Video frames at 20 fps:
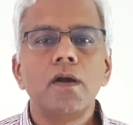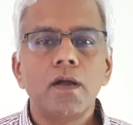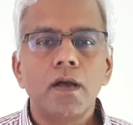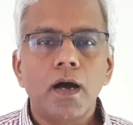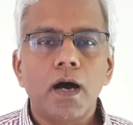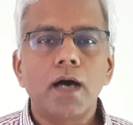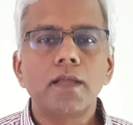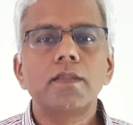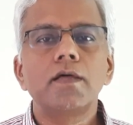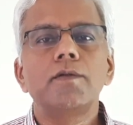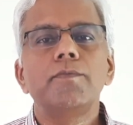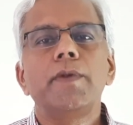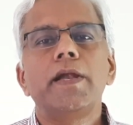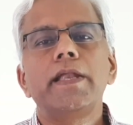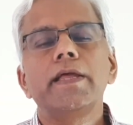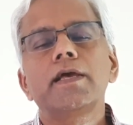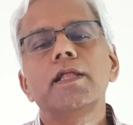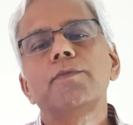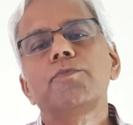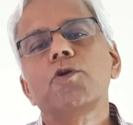other
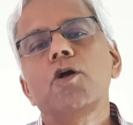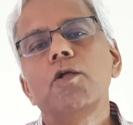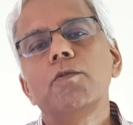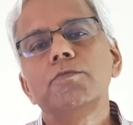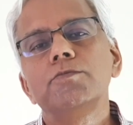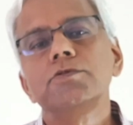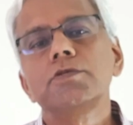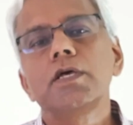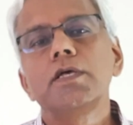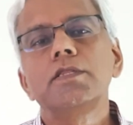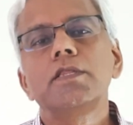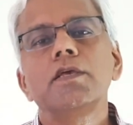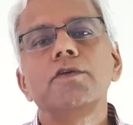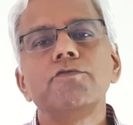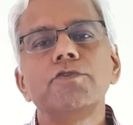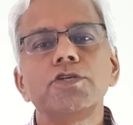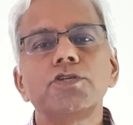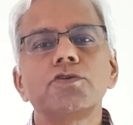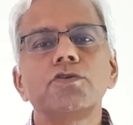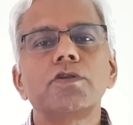medical problems, I think we
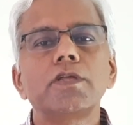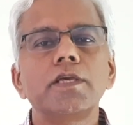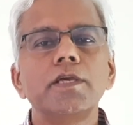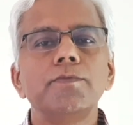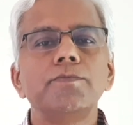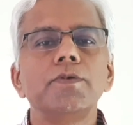should keep